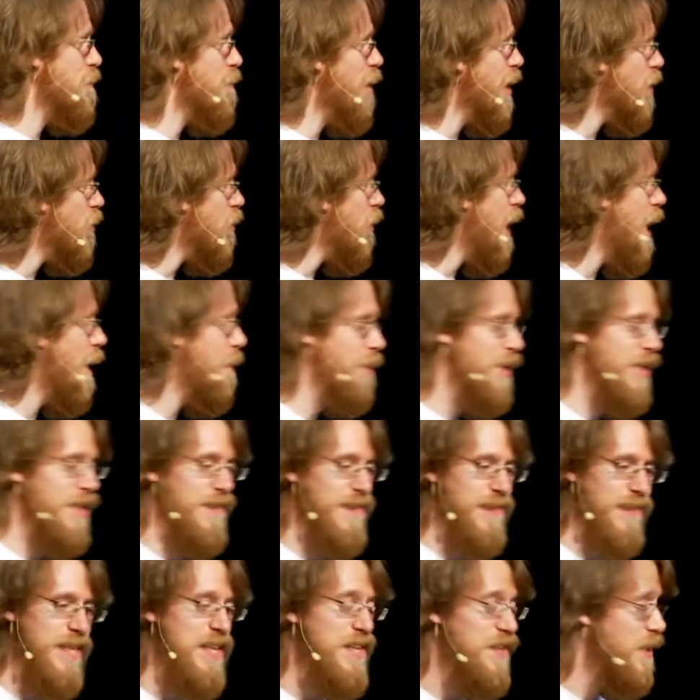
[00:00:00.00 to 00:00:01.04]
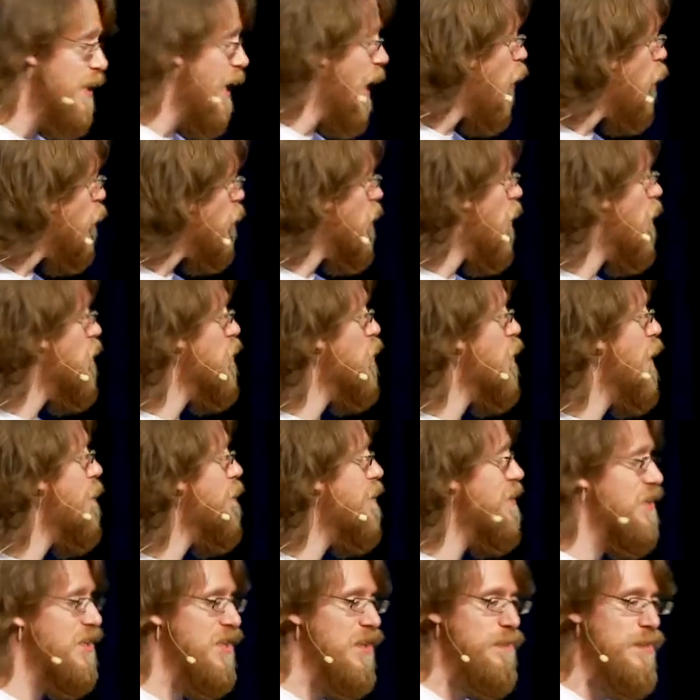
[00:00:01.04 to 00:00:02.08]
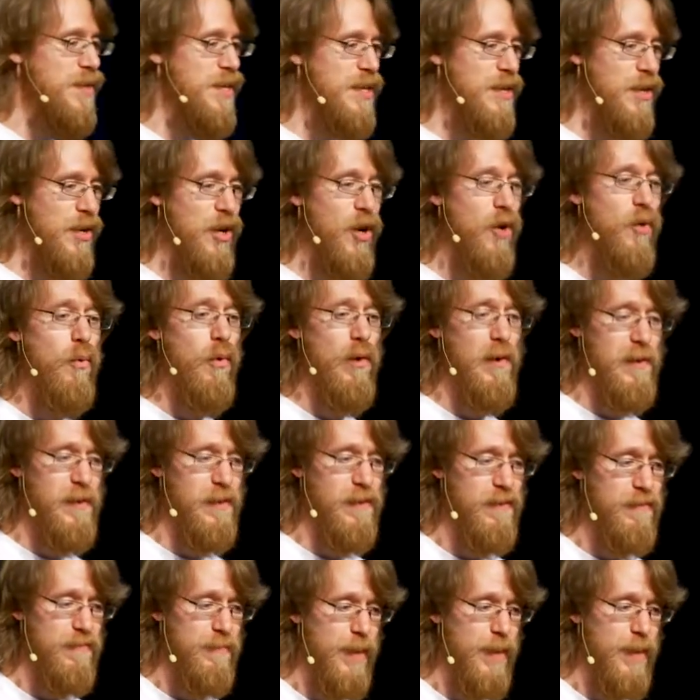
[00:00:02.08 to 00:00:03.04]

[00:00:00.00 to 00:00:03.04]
Michael Hopkins. He also happens to be a co-worker of